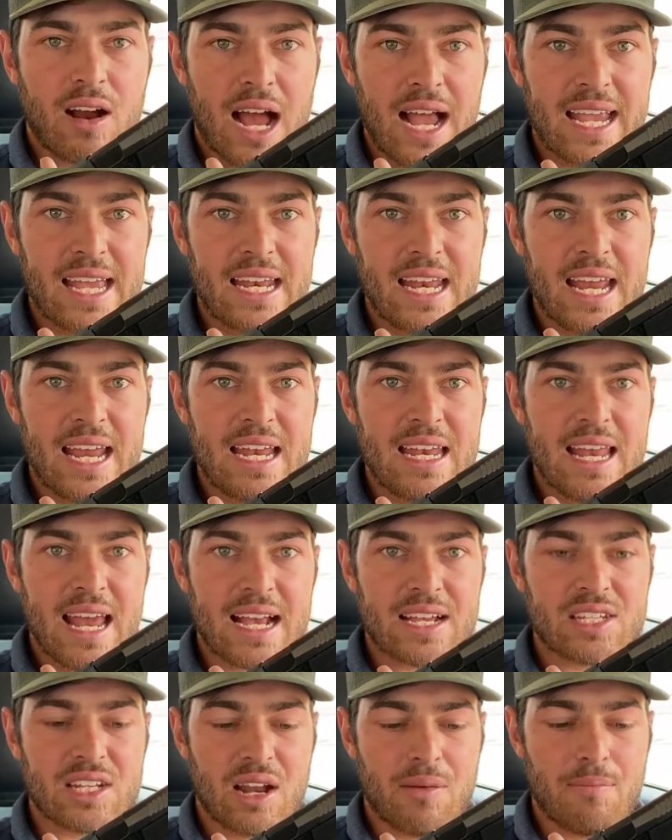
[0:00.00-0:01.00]
I can
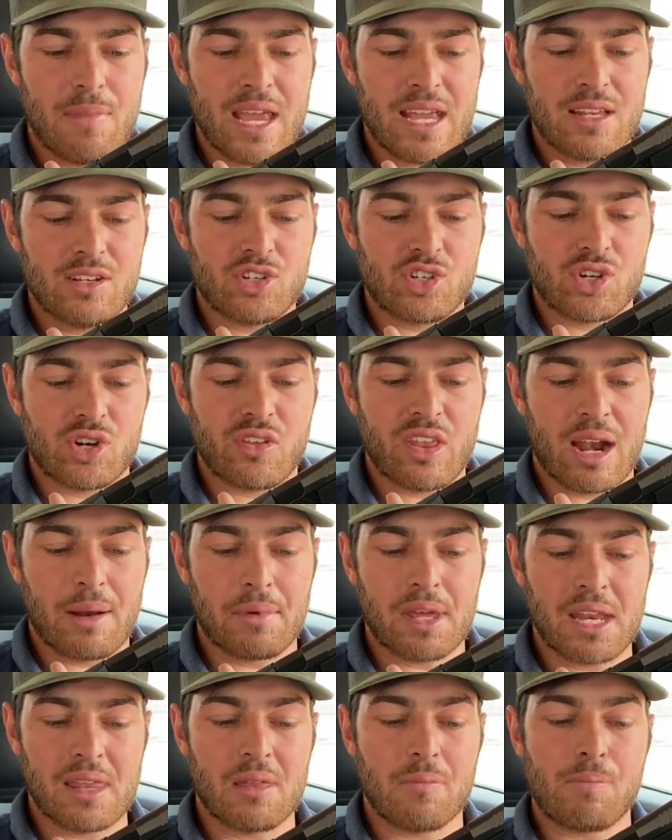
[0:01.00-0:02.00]
index, and I'm making sure that I'm
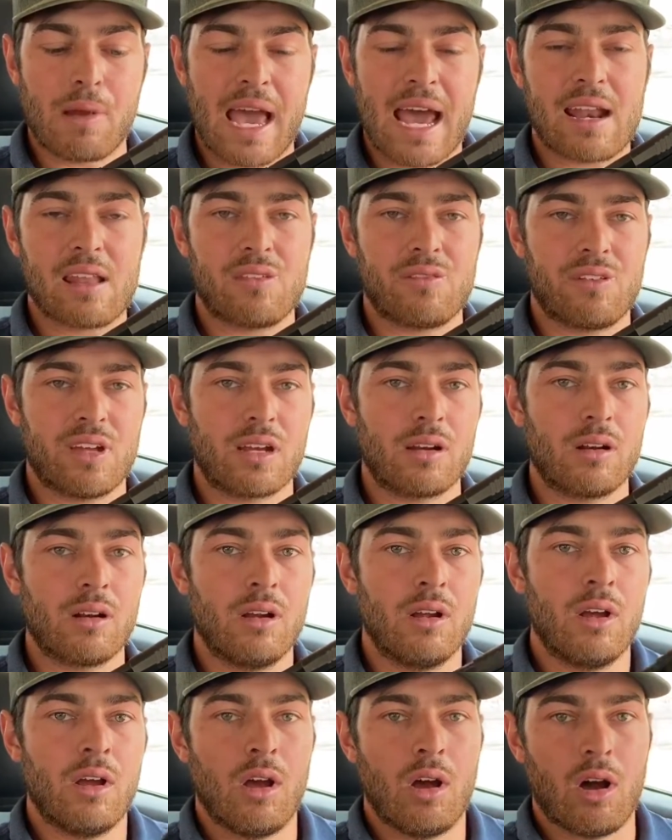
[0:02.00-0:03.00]
getting the pad of the finger
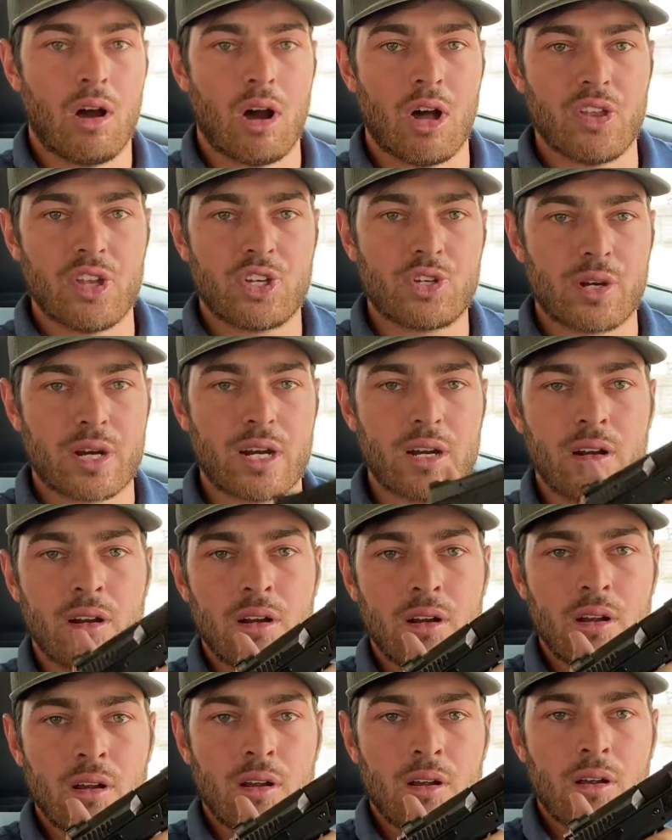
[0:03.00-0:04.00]
on the trigger,
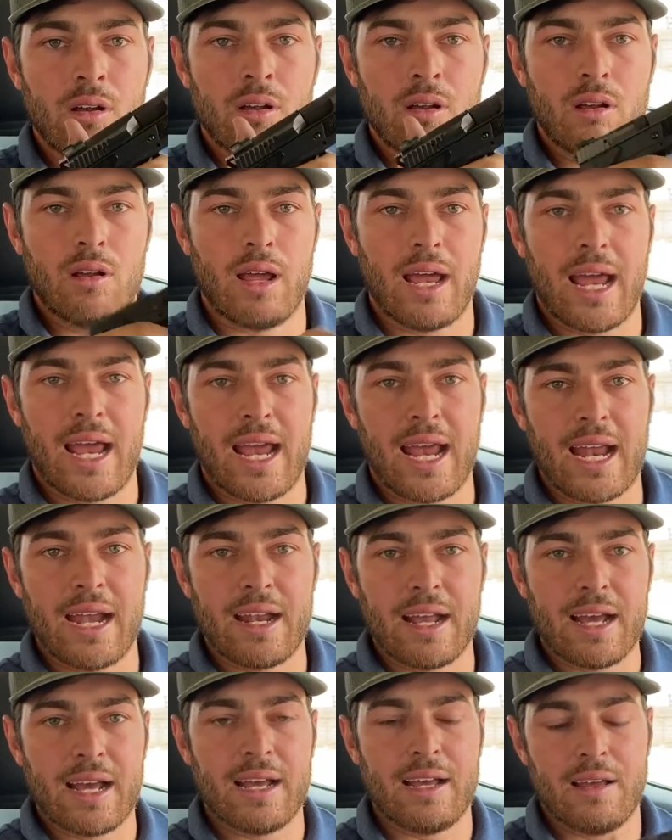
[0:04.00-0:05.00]
and
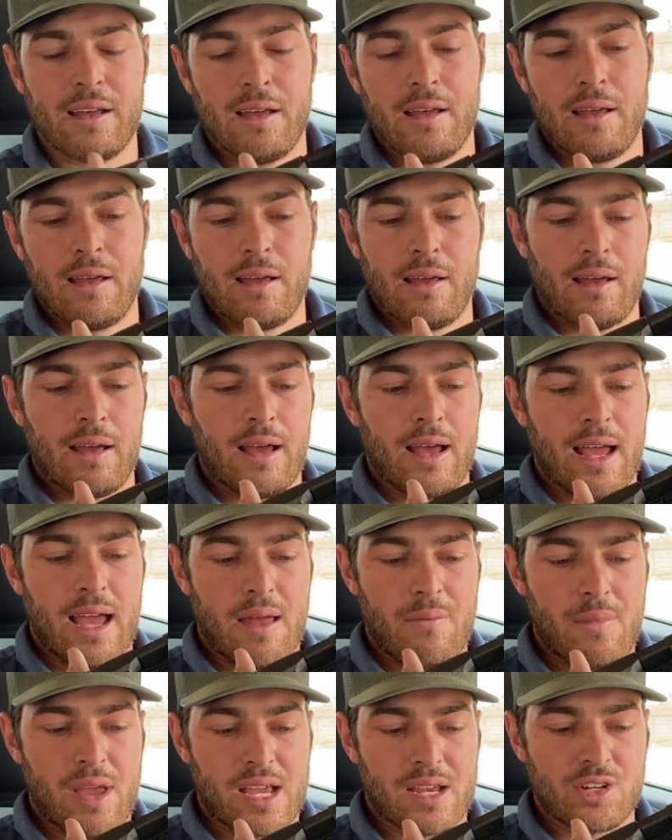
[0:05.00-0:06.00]

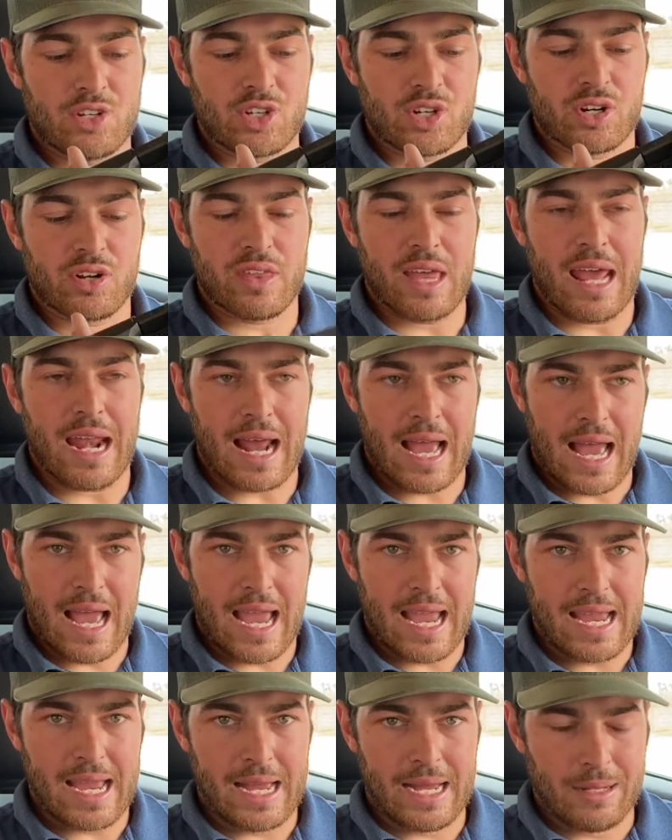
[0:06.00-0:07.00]
making sure that
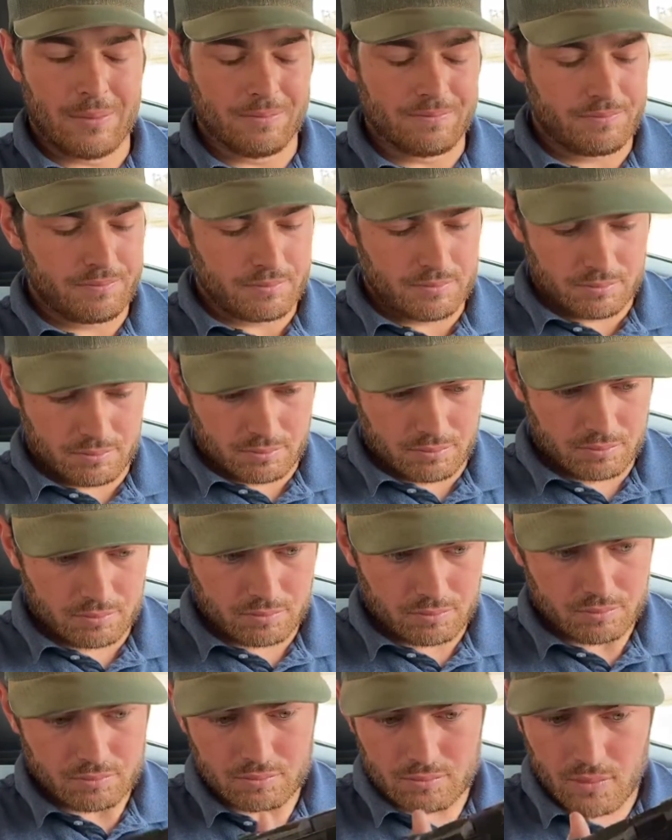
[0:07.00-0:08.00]
I'm
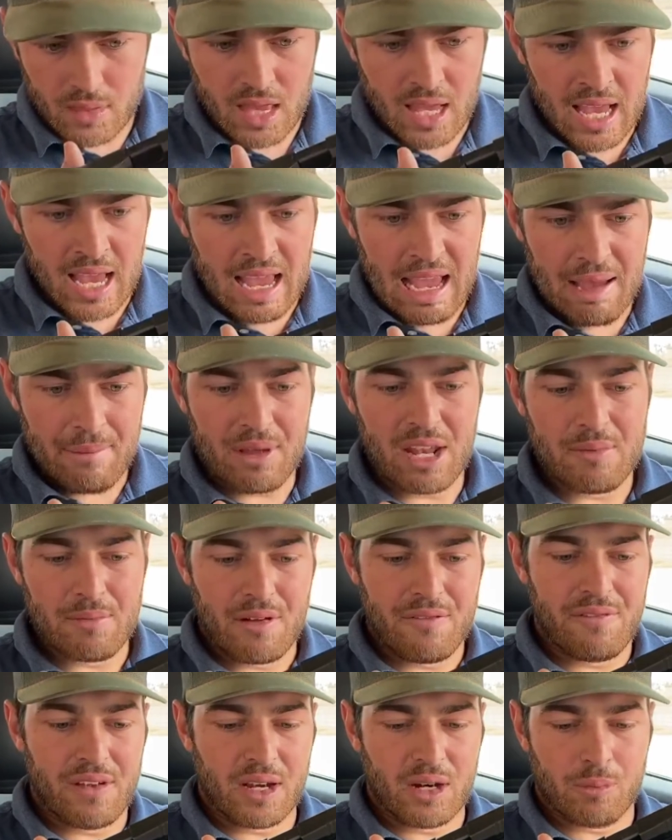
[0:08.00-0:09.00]
getting
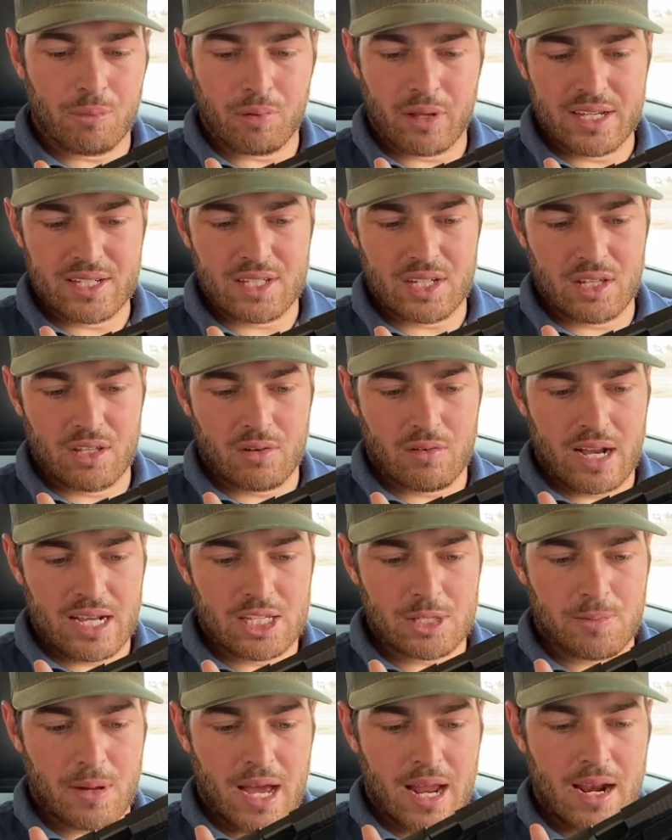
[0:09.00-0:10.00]
my finger placed in the right
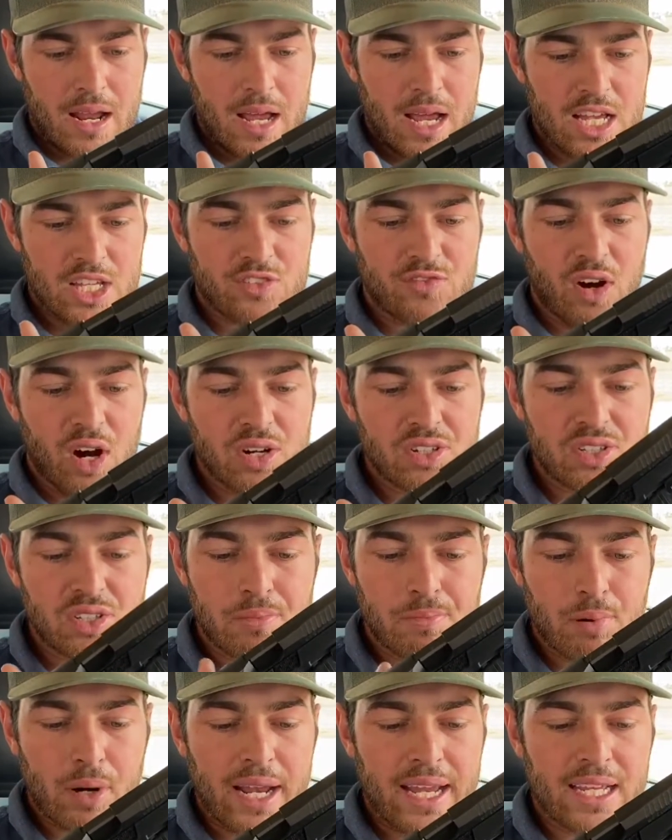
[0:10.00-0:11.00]
spot. As far as the
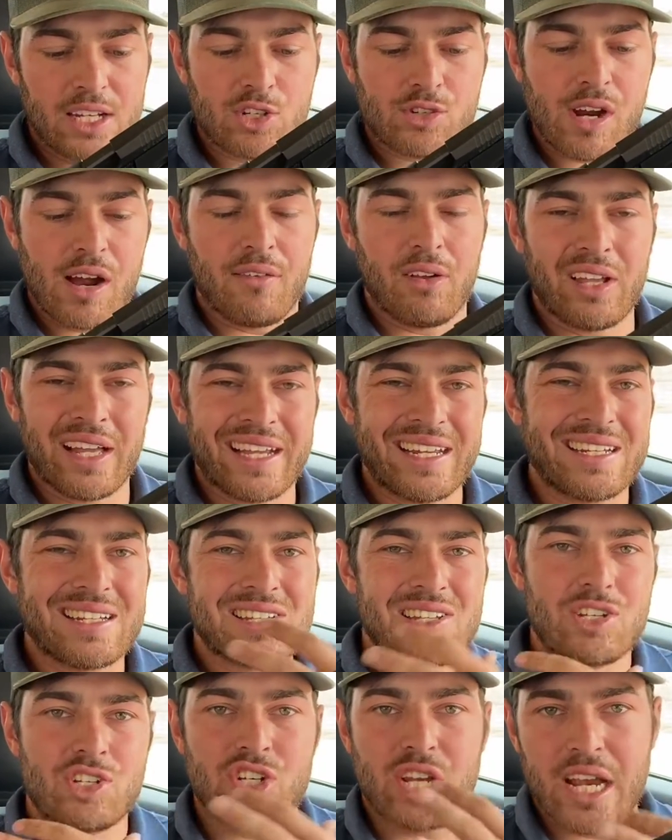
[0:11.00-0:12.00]
break and travel, like, it
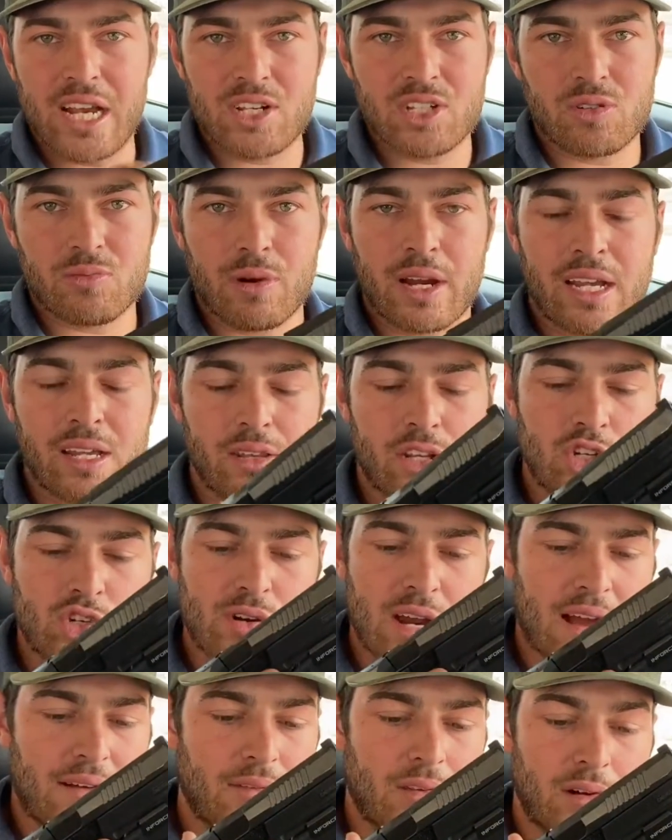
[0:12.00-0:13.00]
doesn't change the break and the
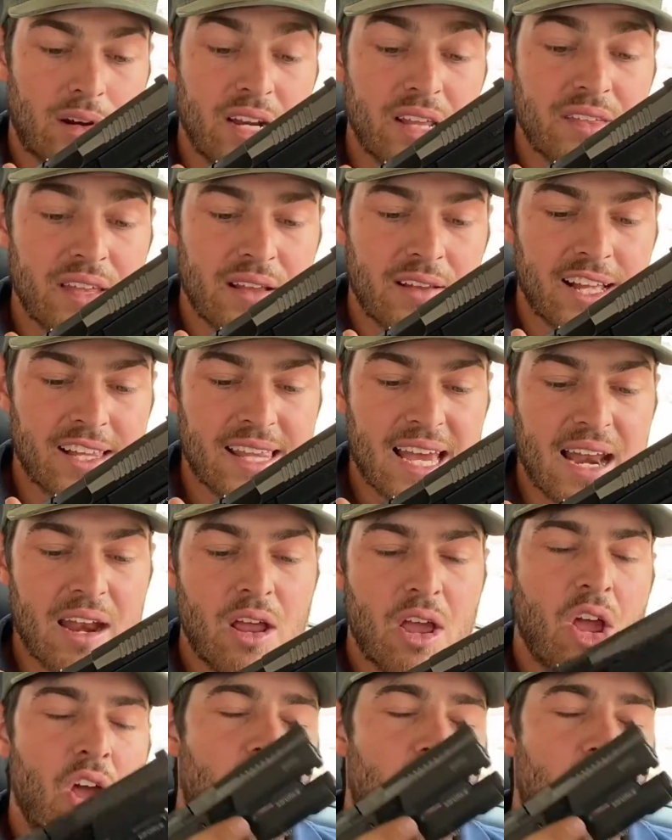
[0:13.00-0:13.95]
travel or anything like that.